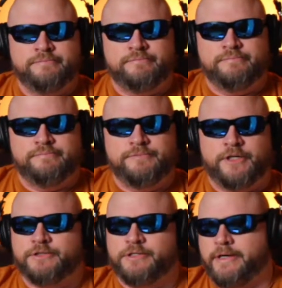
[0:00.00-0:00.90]

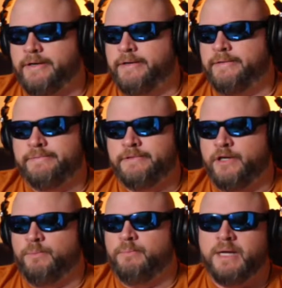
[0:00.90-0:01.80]
There's
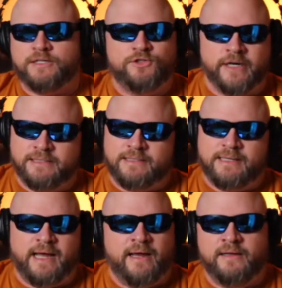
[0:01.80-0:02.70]
mixed drink
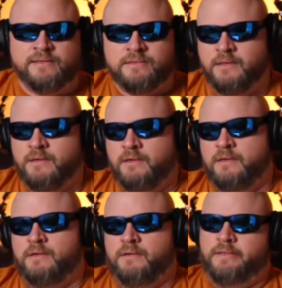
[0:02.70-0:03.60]
stands,
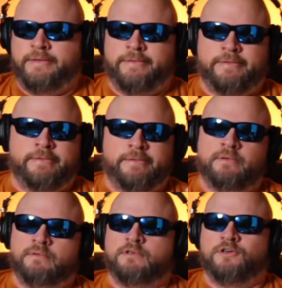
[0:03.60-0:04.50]

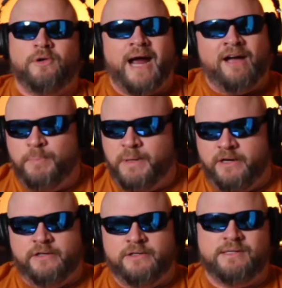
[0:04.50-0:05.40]
craft
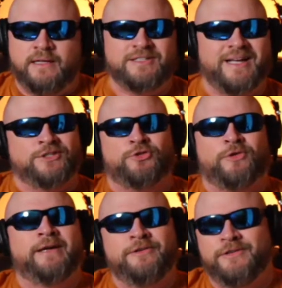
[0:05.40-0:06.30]
beer. There's like a
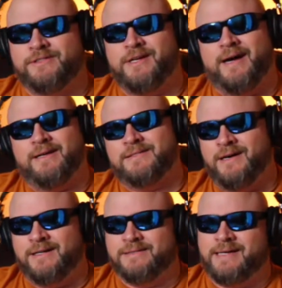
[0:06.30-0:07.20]
trailer that's got a ton
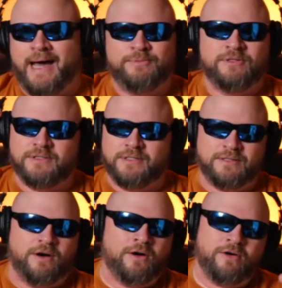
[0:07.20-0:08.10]
of taps that's just
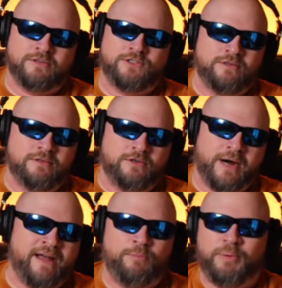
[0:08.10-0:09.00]
all
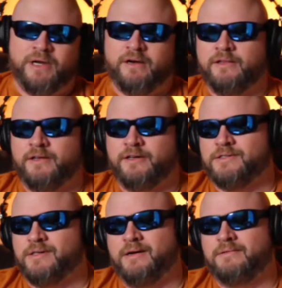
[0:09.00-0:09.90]
craft beer. There's
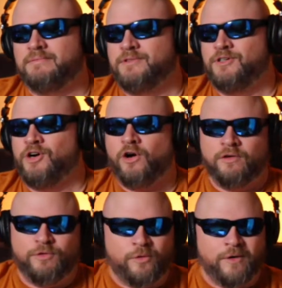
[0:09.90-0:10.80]

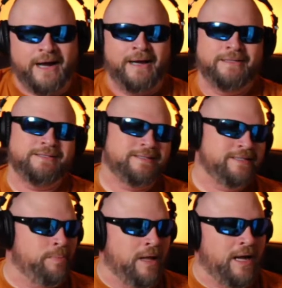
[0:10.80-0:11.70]
carnival rides,
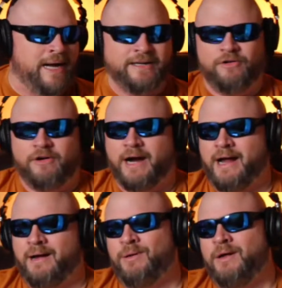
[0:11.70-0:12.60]
zip line
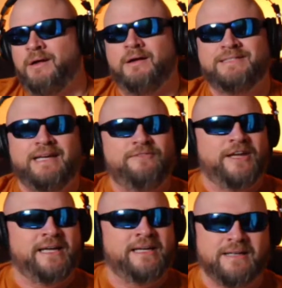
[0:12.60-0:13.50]
crap,
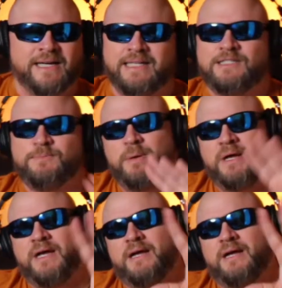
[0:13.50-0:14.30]
TVs, like these big